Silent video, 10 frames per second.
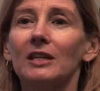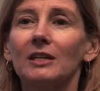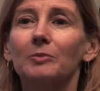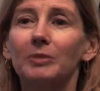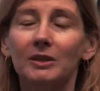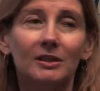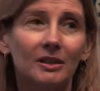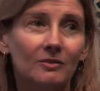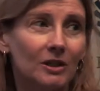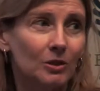inability
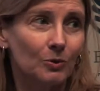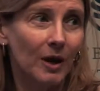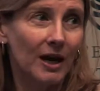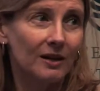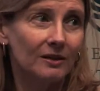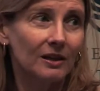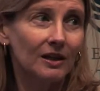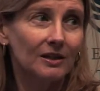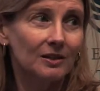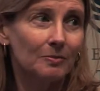of the UN
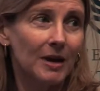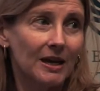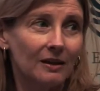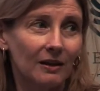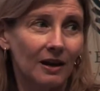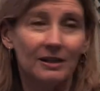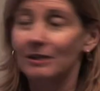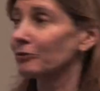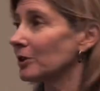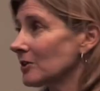to make a
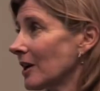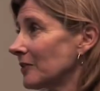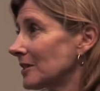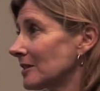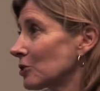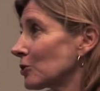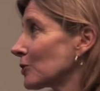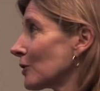difference on these issues.